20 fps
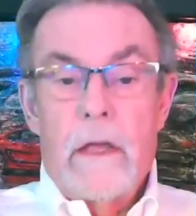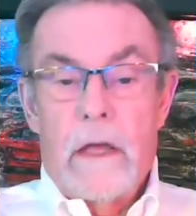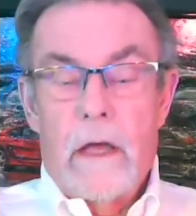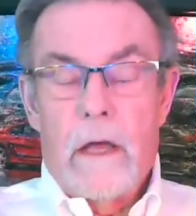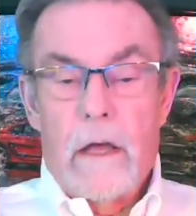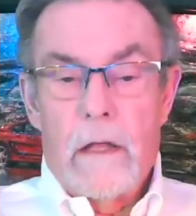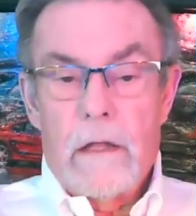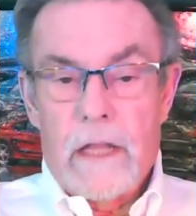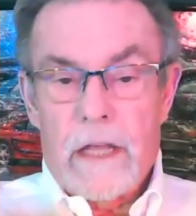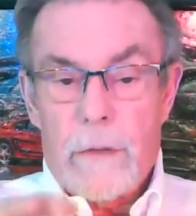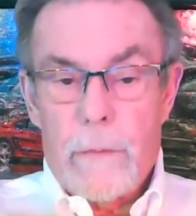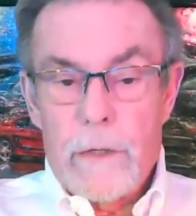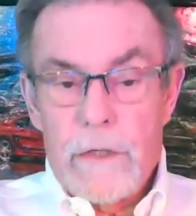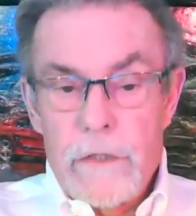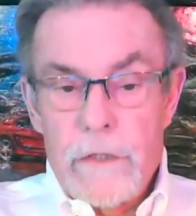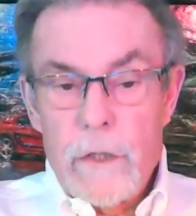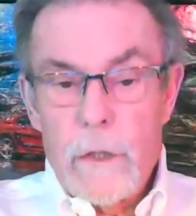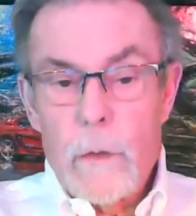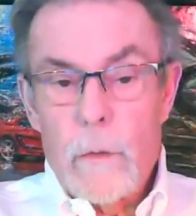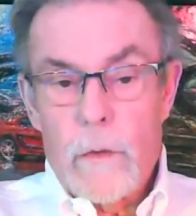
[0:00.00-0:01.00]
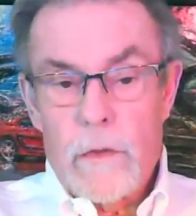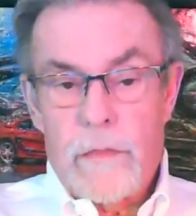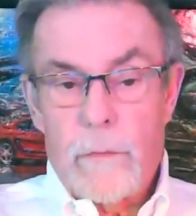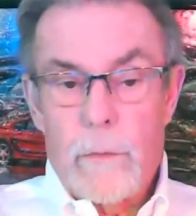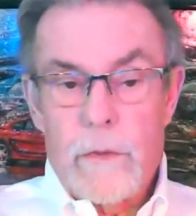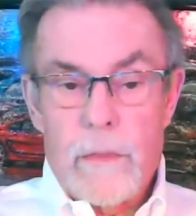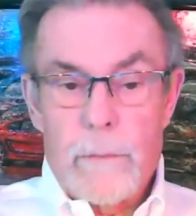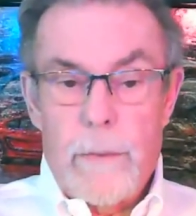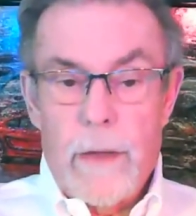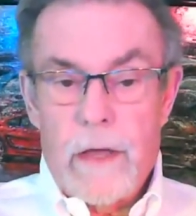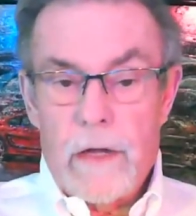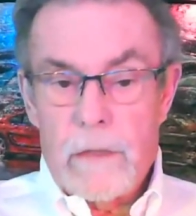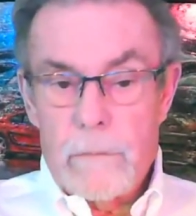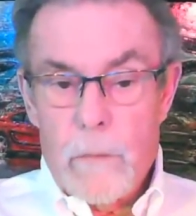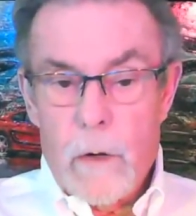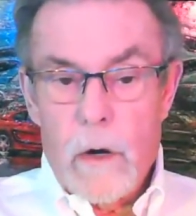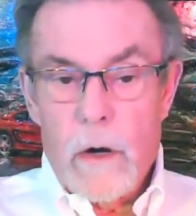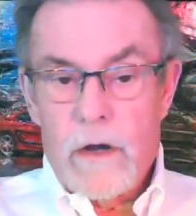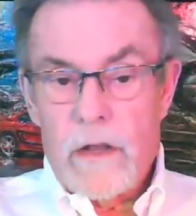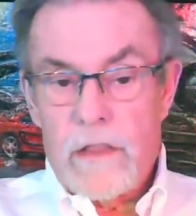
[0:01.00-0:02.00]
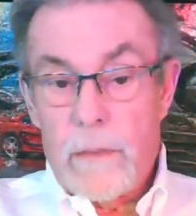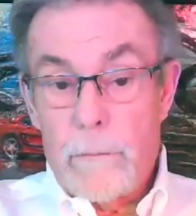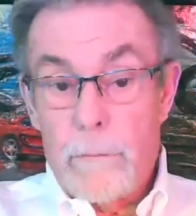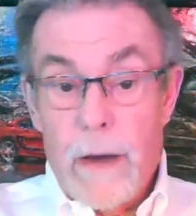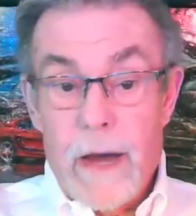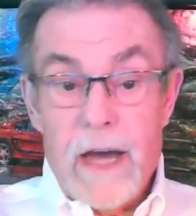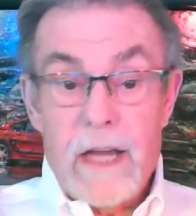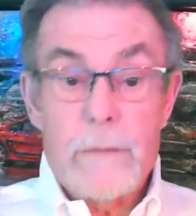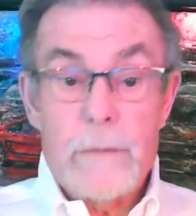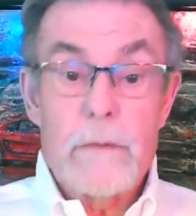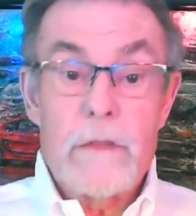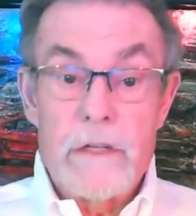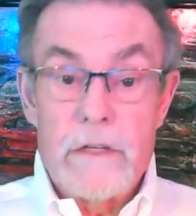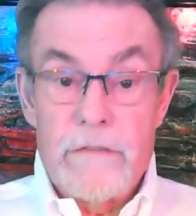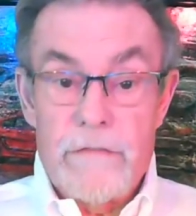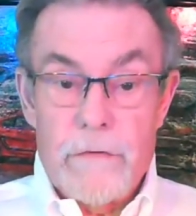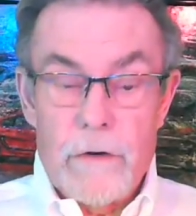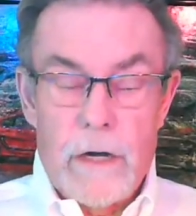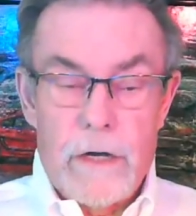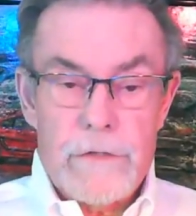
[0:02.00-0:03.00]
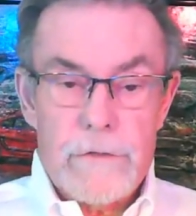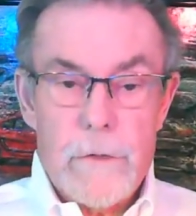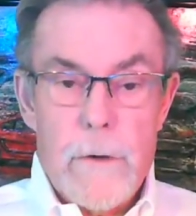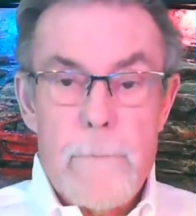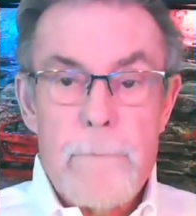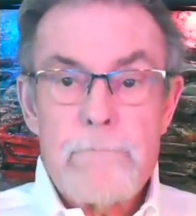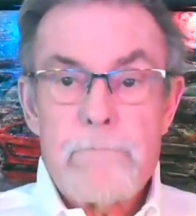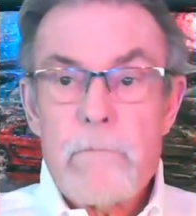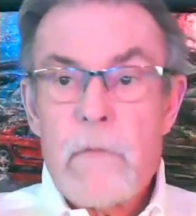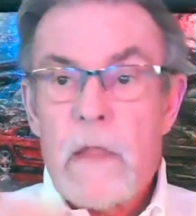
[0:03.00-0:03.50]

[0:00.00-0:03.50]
uh, like we do with, with the Panhard bar at the bottom of the differential.